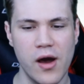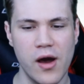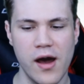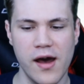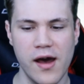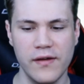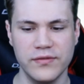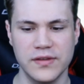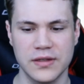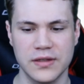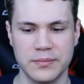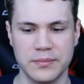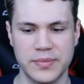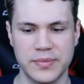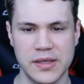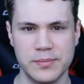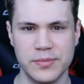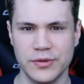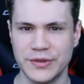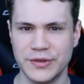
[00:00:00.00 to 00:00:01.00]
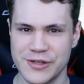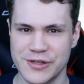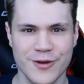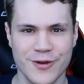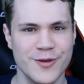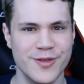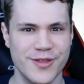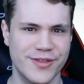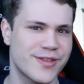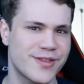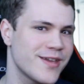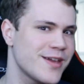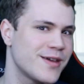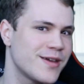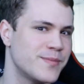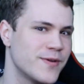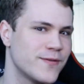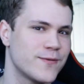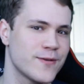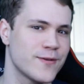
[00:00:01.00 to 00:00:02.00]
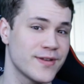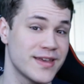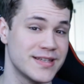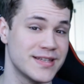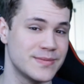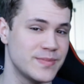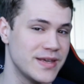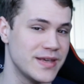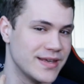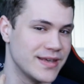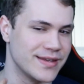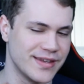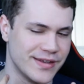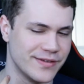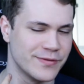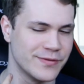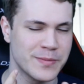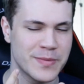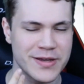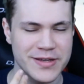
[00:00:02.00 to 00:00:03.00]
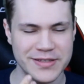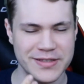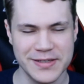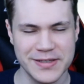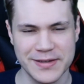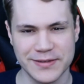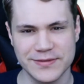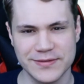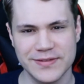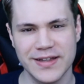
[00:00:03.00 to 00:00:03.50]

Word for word: often people don't think before they speak, even myself.